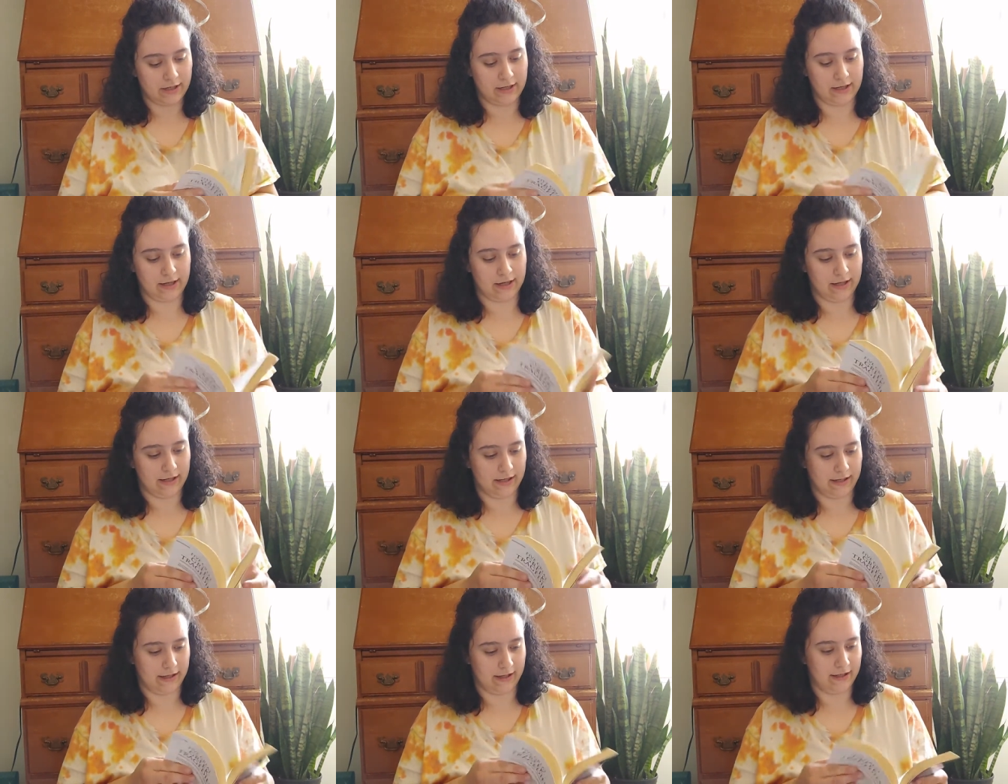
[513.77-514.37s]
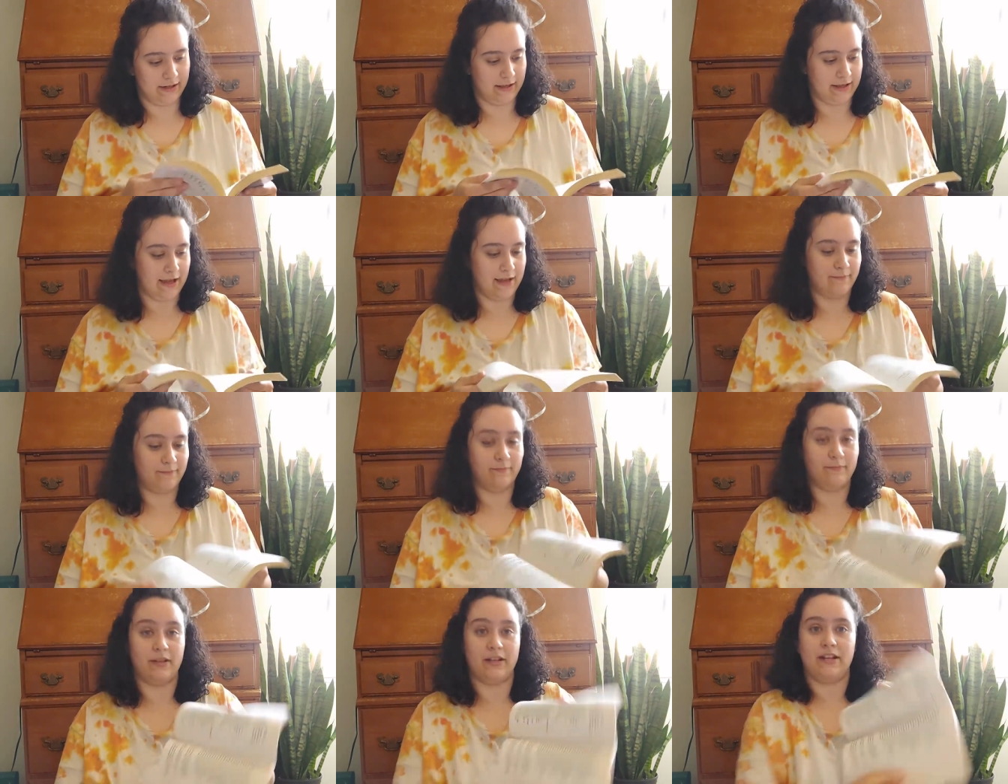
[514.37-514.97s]
I hated
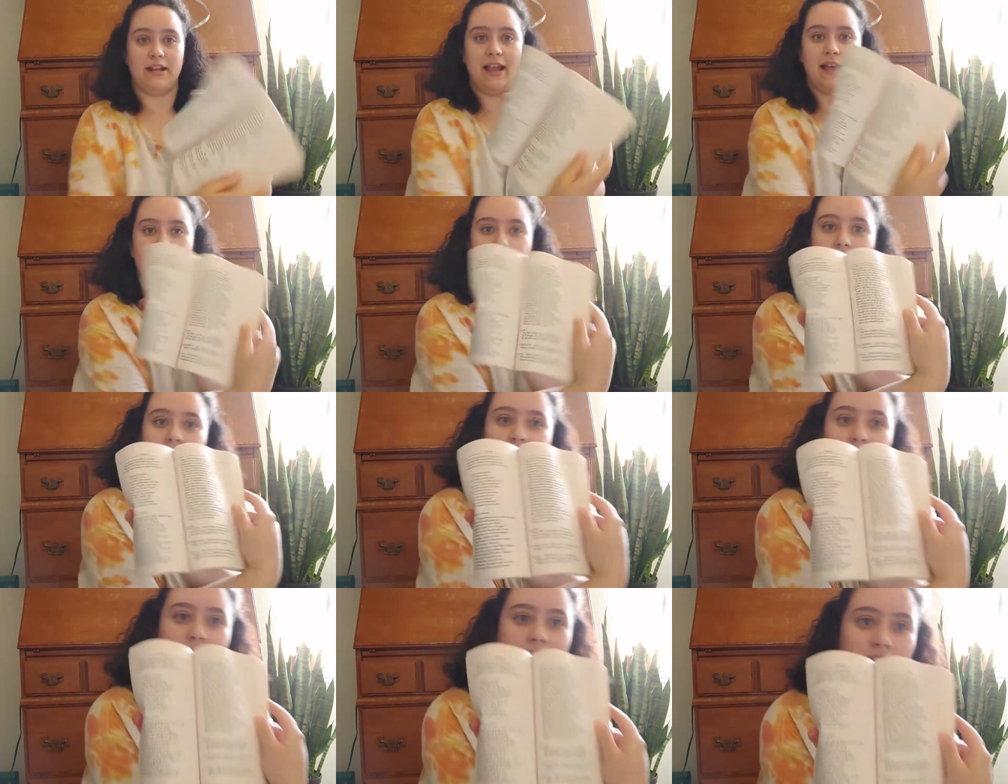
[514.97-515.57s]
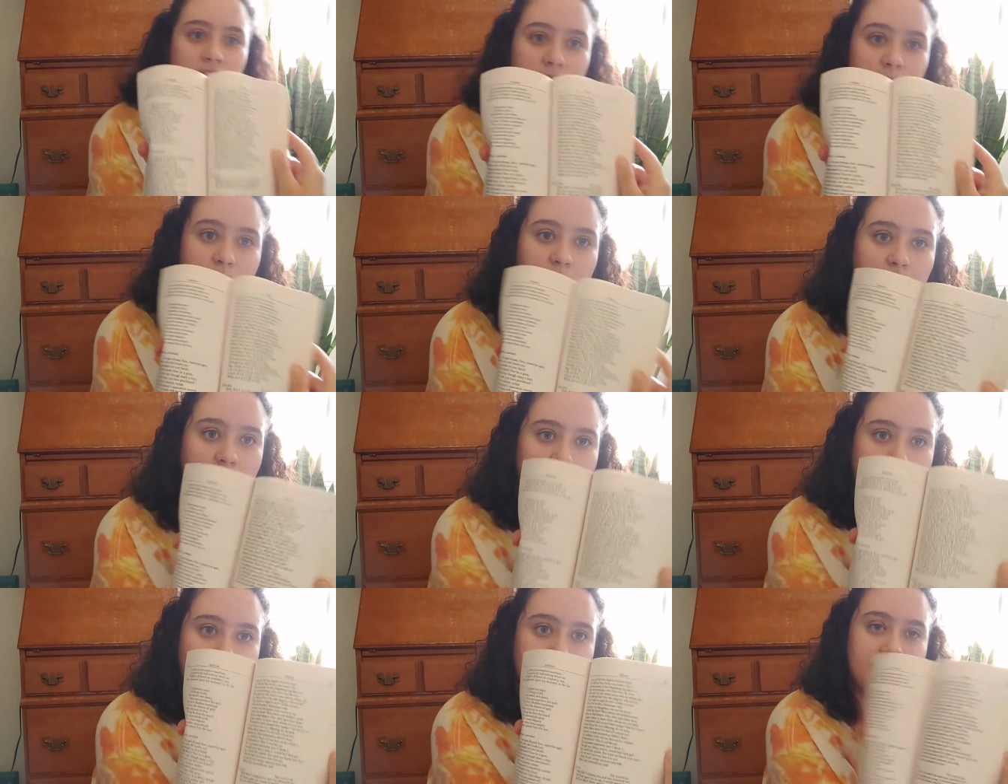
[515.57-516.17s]
that, but yeah, it's just
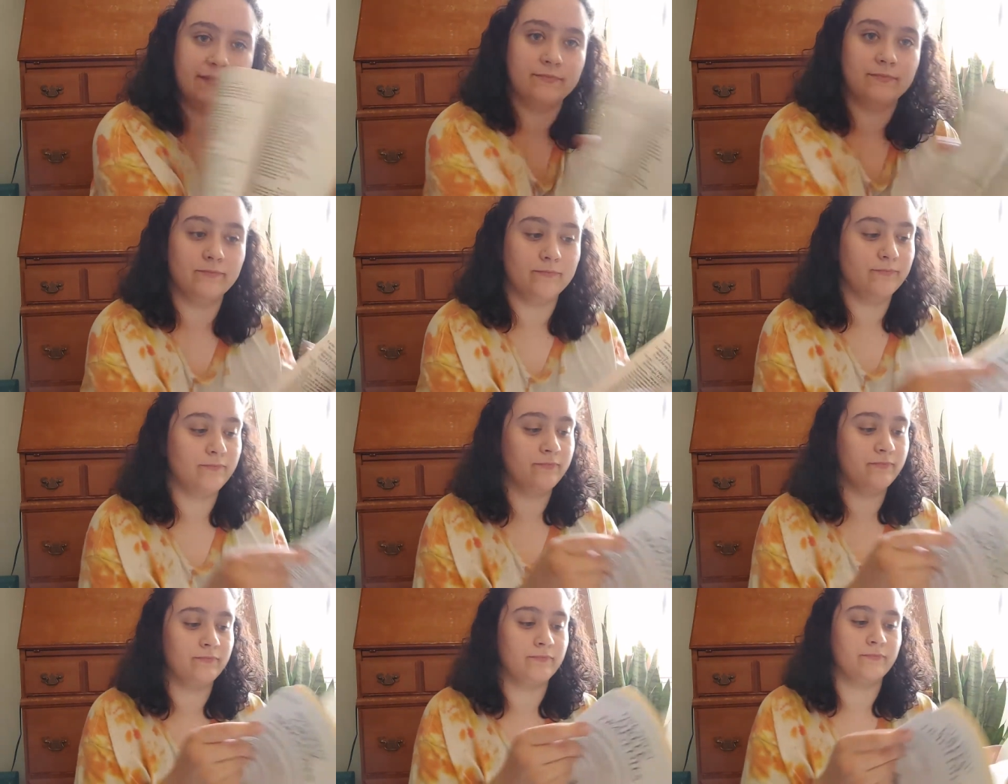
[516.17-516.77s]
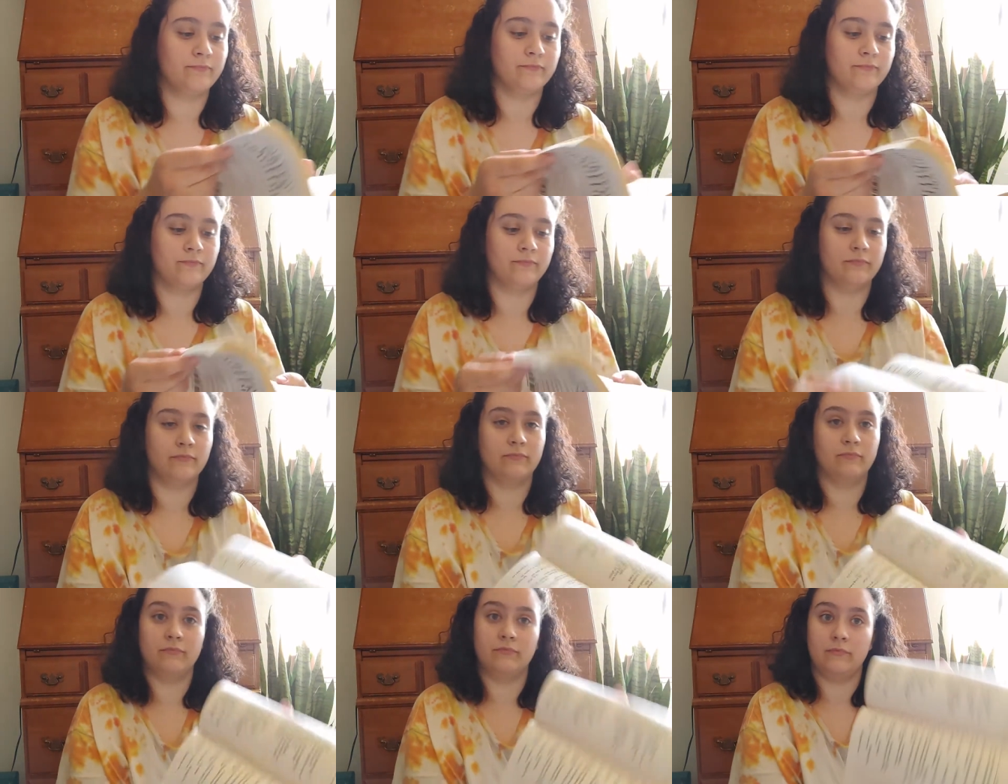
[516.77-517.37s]
plays.
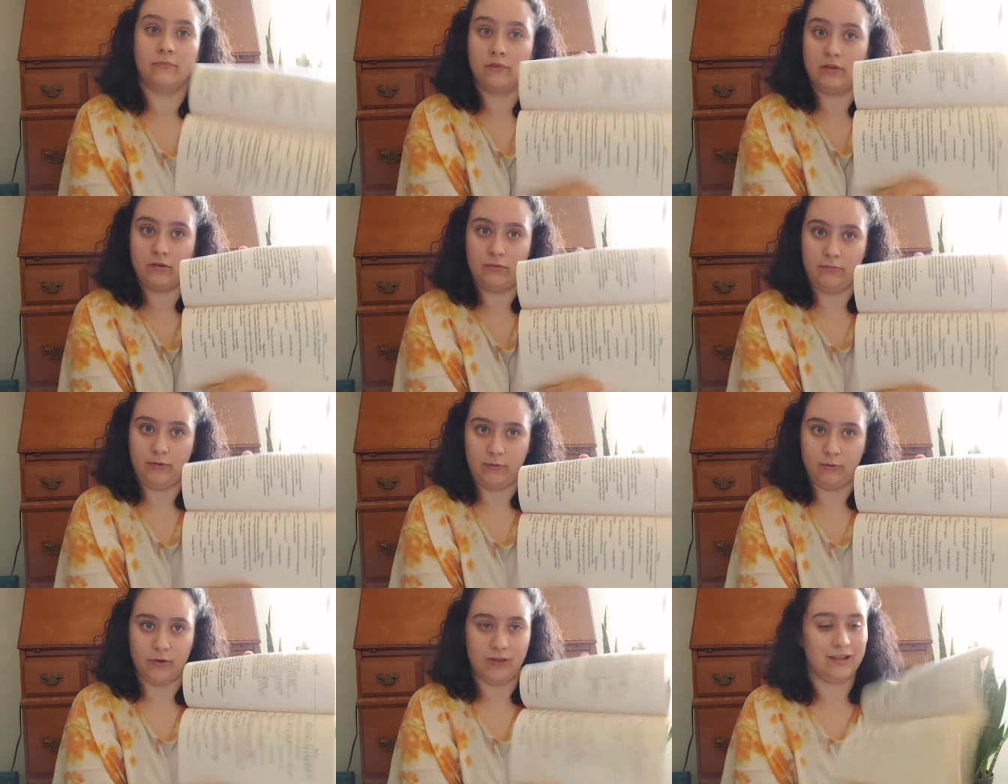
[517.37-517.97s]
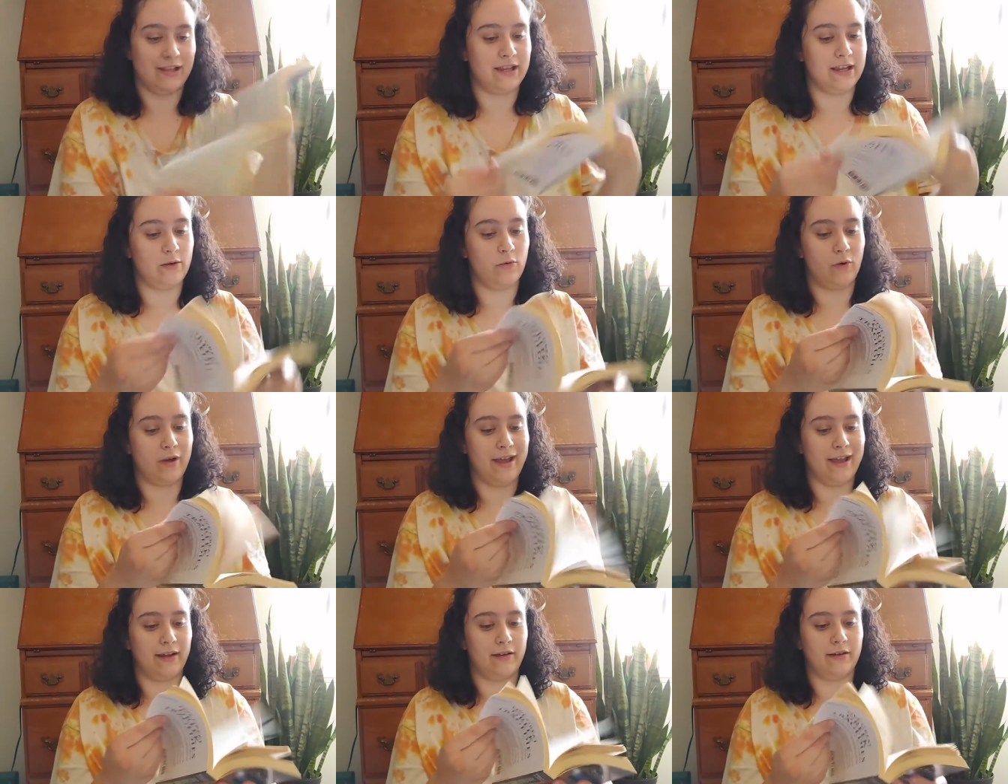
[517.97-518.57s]
It'll be really
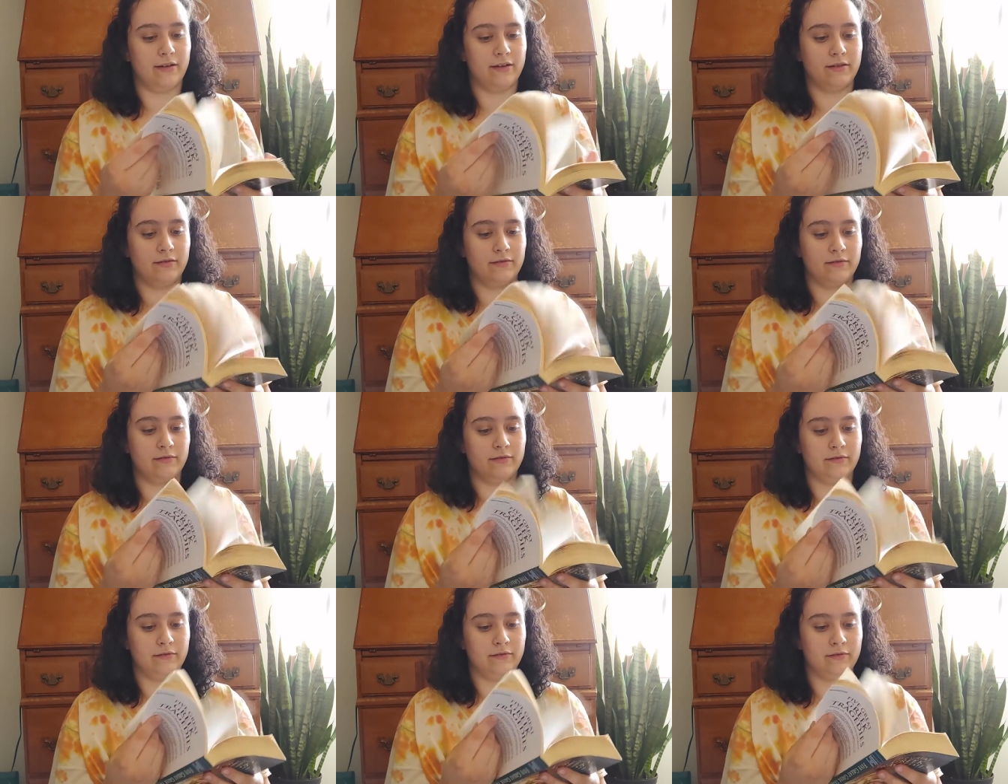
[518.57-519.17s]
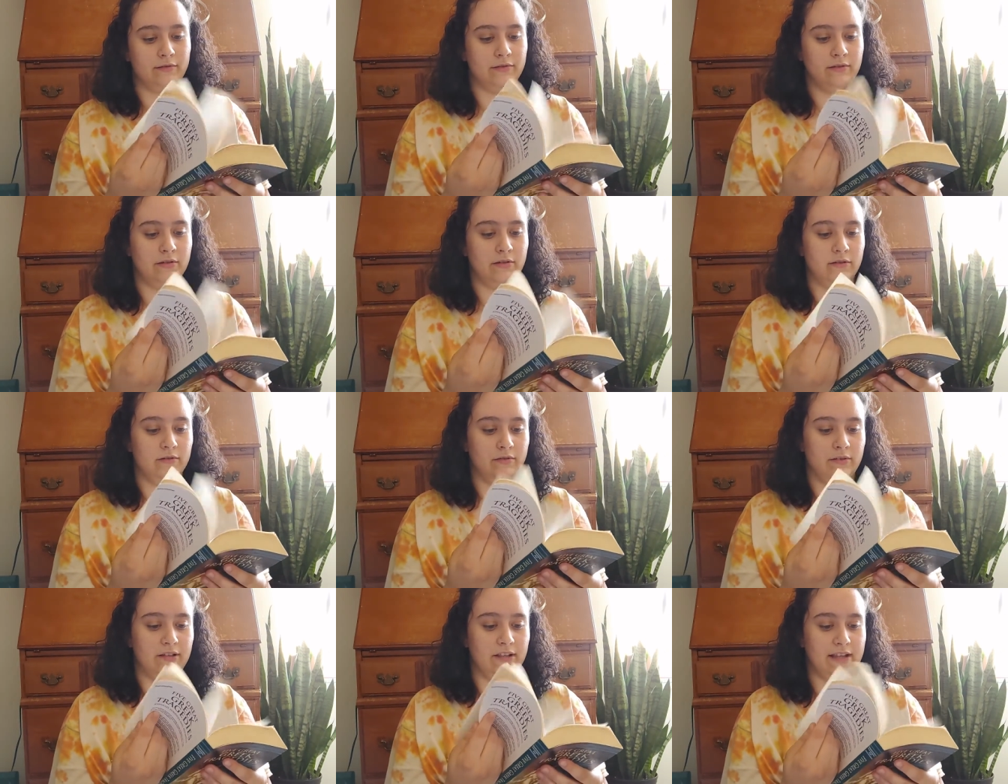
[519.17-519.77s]
quick,
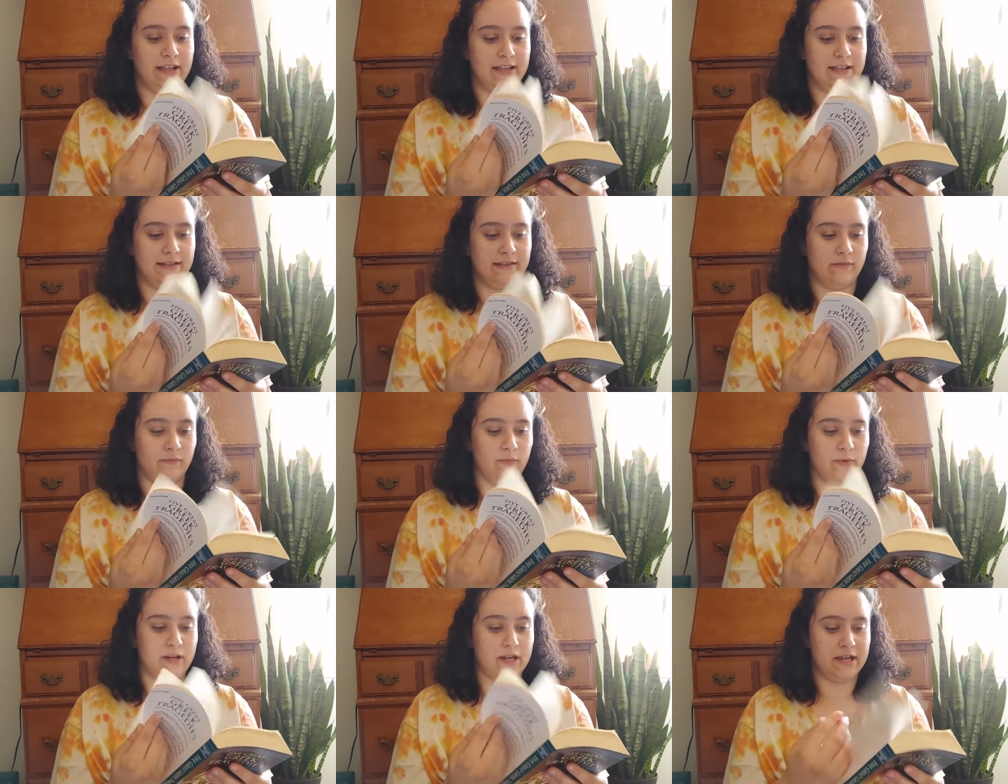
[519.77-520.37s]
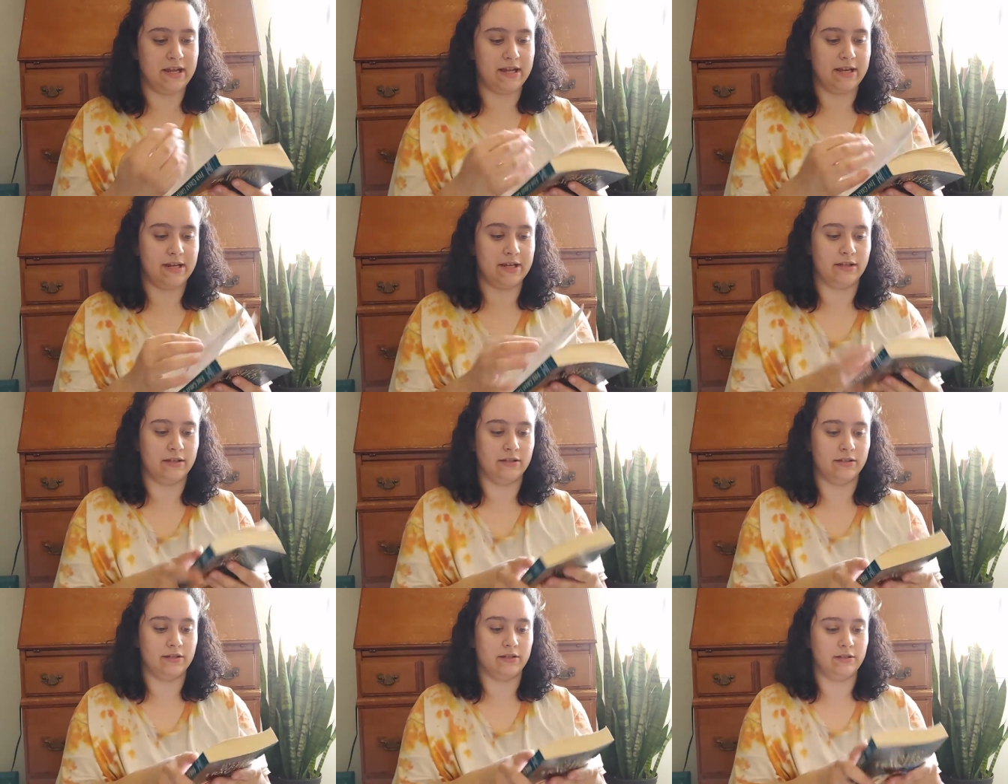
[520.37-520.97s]
really easy
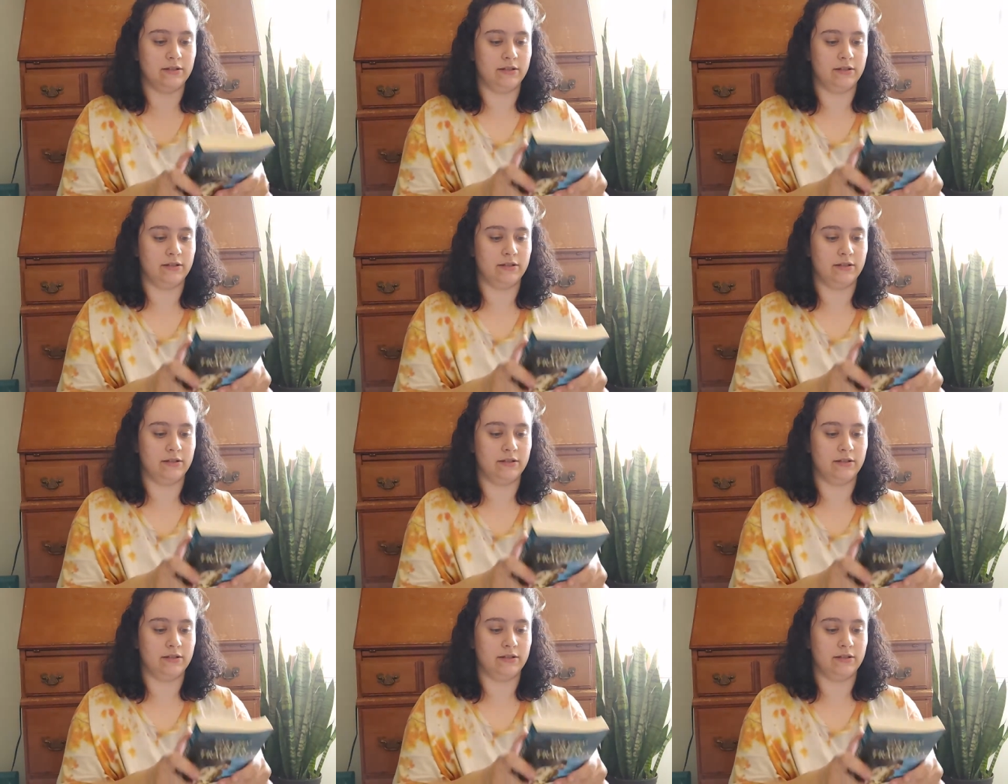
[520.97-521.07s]
read.